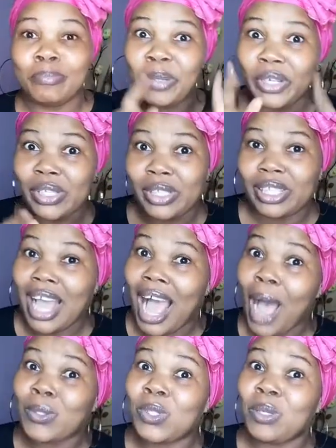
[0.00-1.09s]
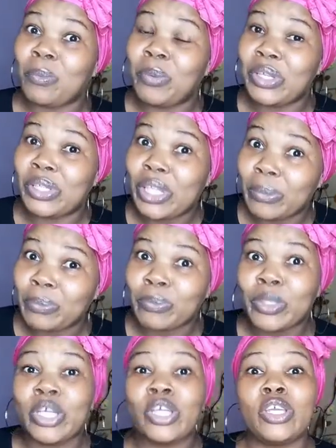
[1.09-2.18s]
person, how to impress them
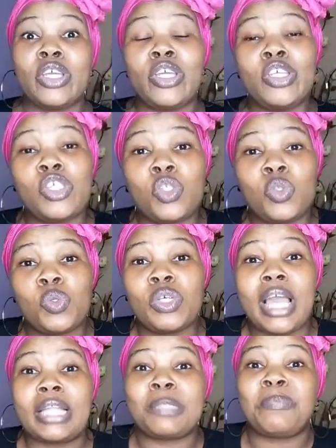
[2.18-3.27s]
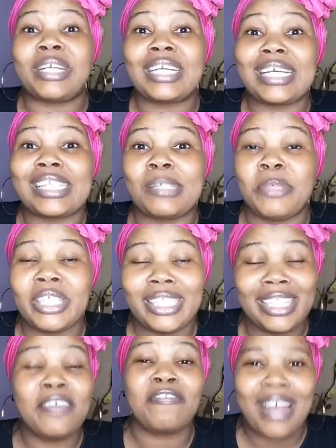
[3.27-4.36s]
is to get pregnant
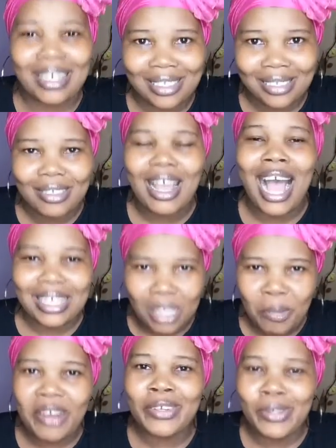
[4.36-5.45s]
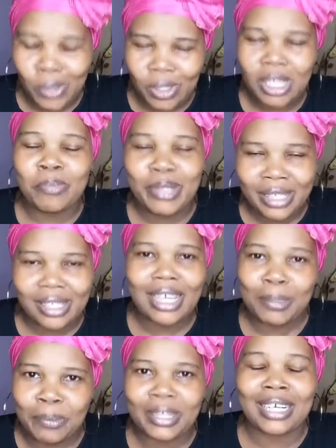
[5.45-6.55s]
immediately. In fact, as they marry you today, please
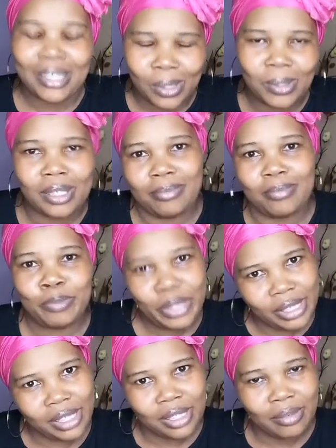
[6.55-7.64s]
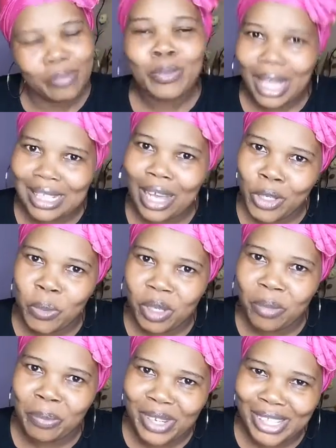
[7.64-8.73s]
get pregnant today. Please. That's how you will
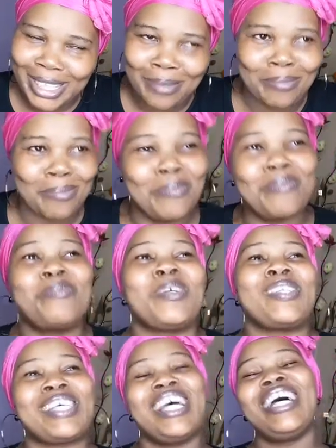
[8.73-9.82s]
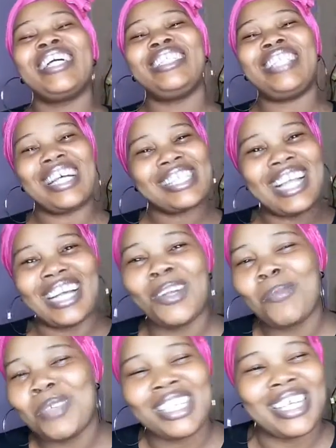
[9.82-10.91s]
impress them. But That
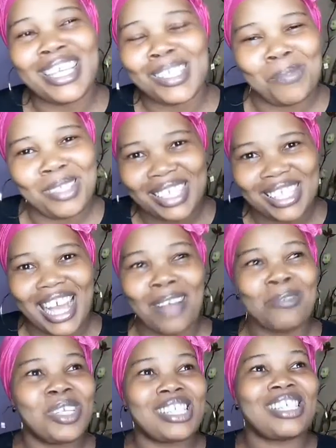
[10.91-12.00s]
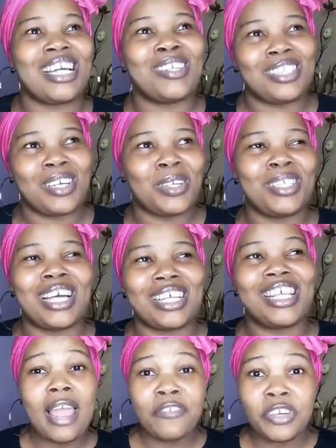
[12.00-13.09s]
cannot be the case, please. I'm just trying to tell you
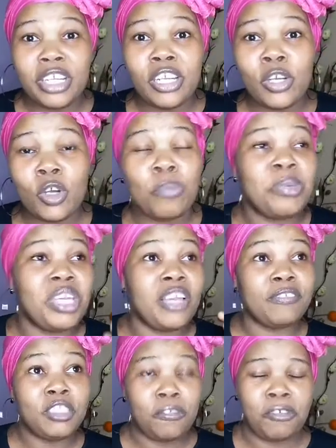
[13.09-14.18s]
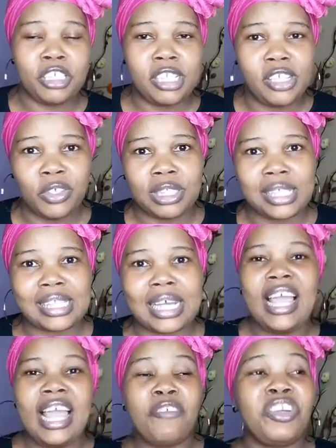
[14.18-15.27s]
that every in-law behave differently, you
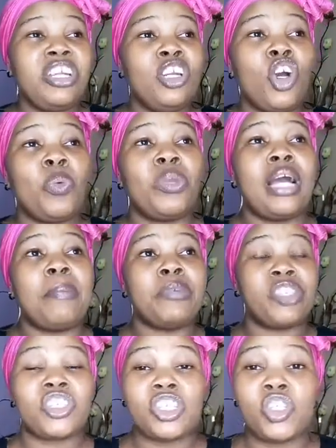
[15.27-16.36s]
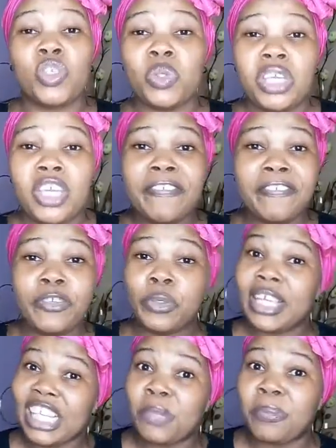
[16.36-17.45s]
understand? Every in-law will appreciate you if you
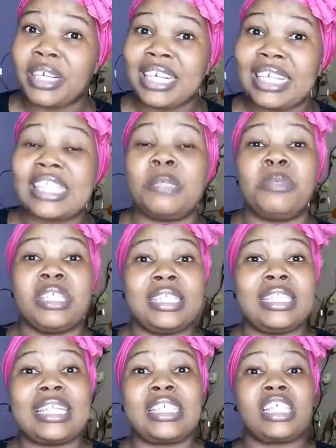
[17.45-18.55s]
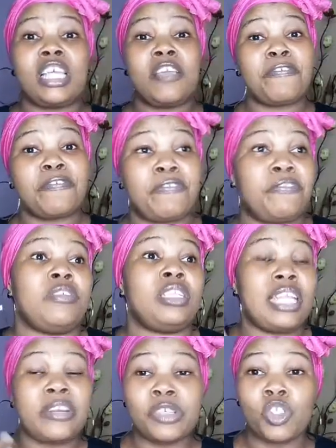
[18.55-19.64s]
get pregnant immediately. That is if
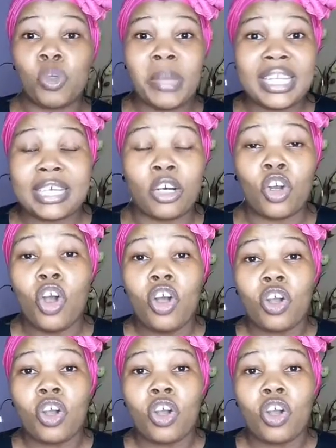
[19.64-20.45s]
there is no medical